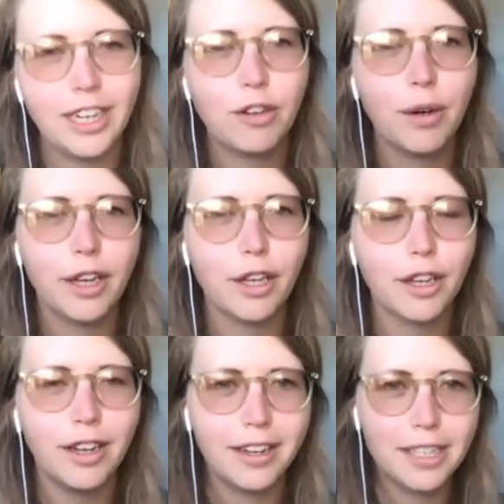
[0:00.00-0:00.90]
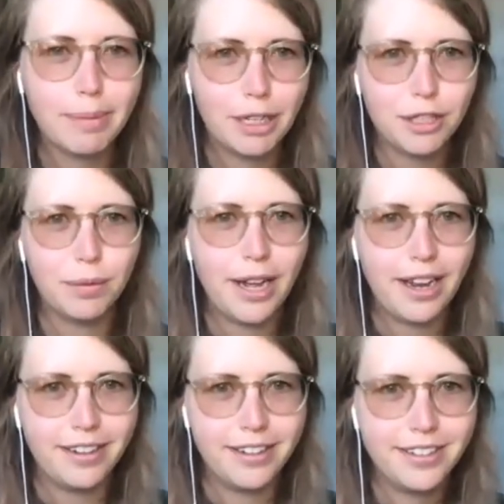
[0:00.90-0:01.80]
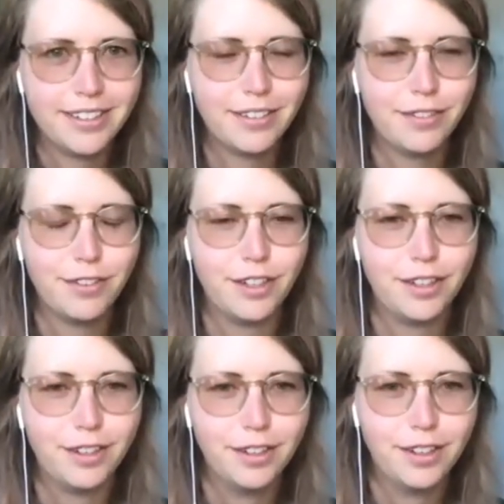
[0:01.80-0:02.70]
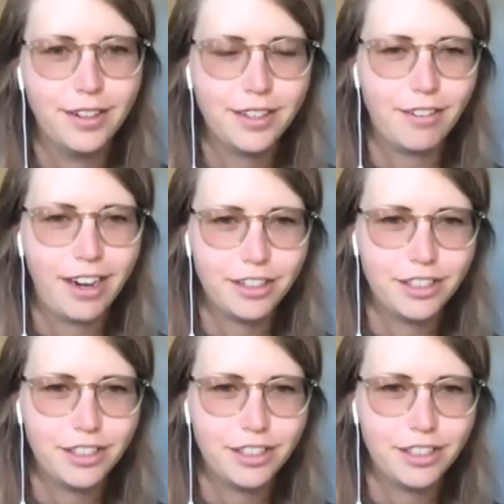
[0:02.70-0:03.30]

quite a good like spatial awareness for direction?